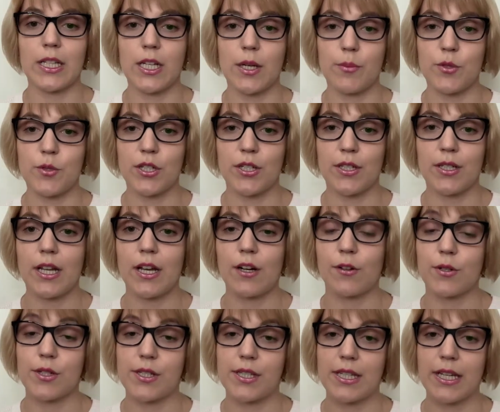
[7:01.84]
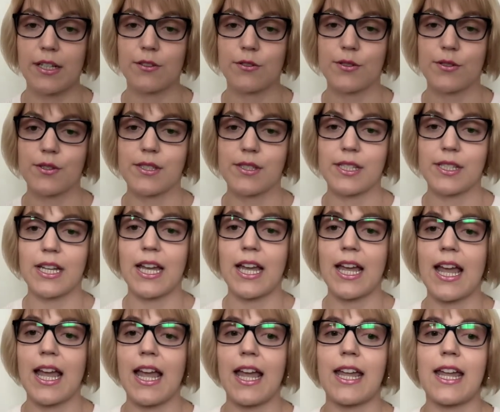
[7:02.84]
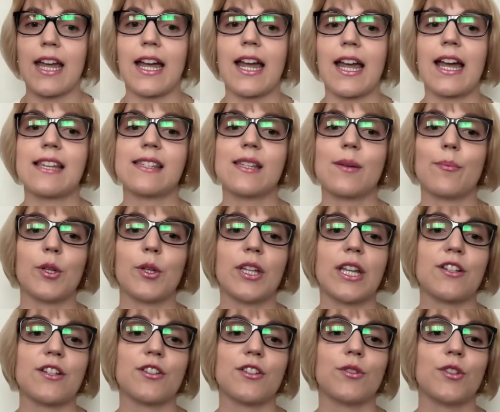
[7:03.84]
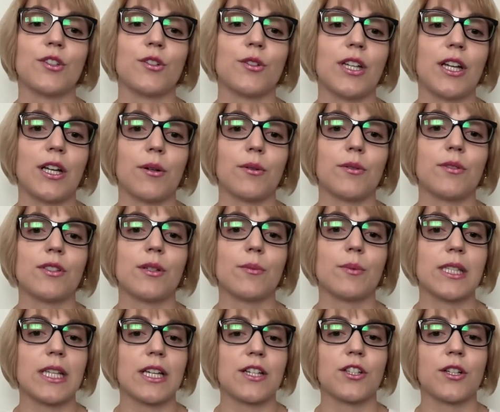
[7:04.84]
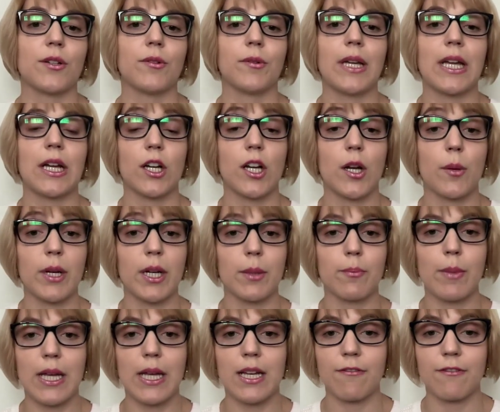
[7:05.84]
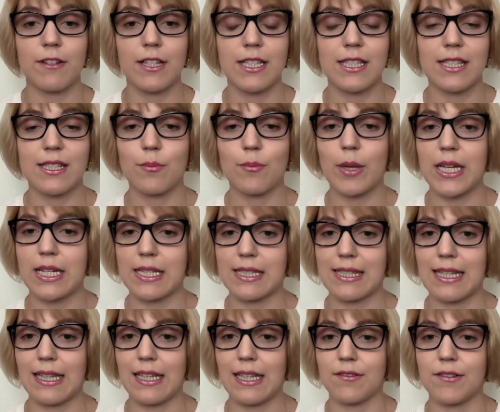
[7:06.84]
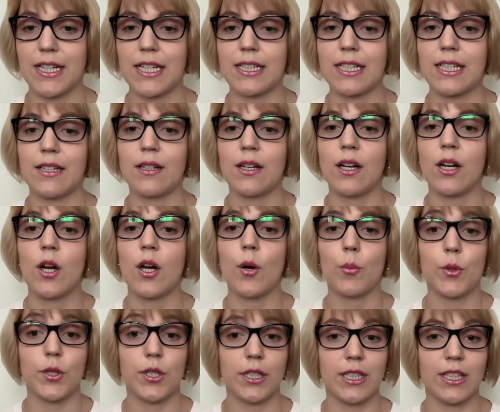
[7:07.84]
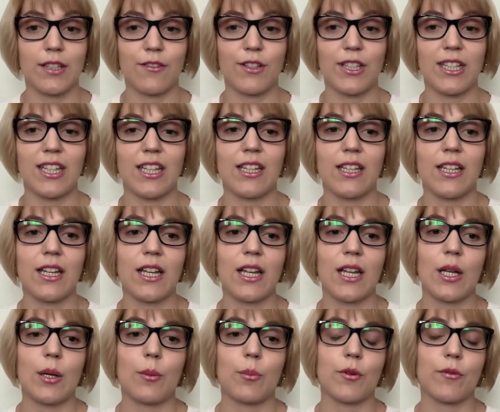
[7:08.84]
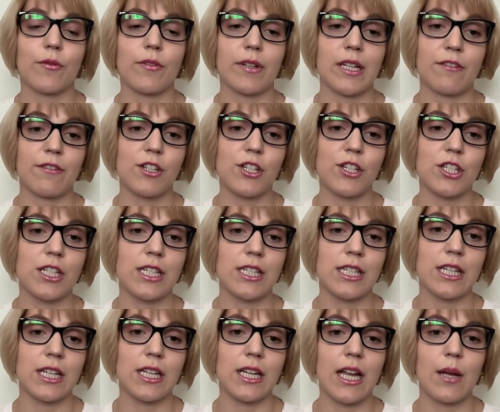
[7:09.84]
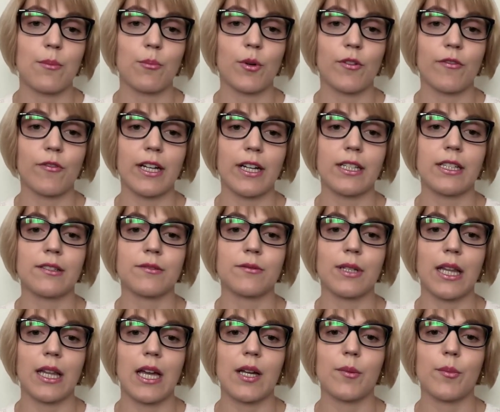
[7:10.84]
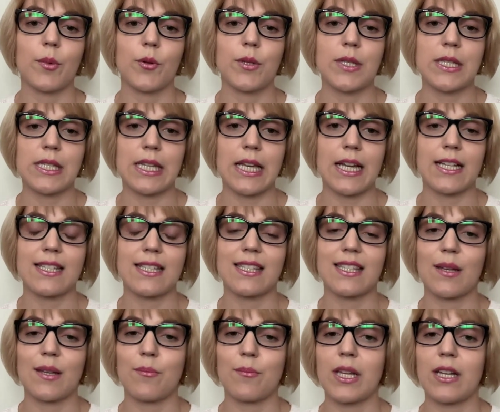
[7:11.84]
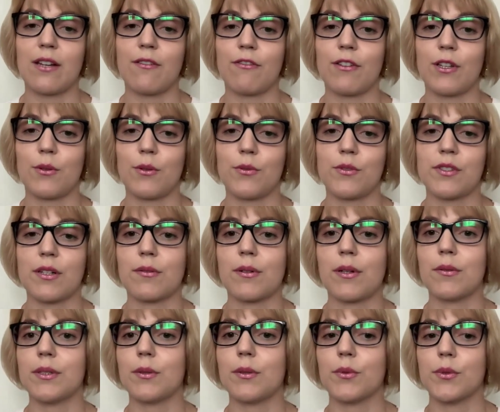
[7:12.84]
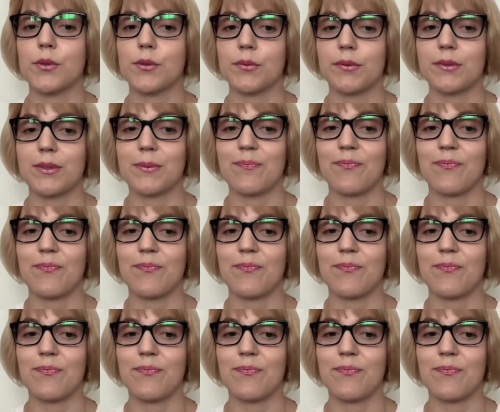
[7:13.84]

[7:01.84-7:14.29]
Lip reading: adoption across sectors, AI has the potential to yield substantial economic benefits by accelerating productivity, improving efficiency, and providing reliable insights in many fields around the world.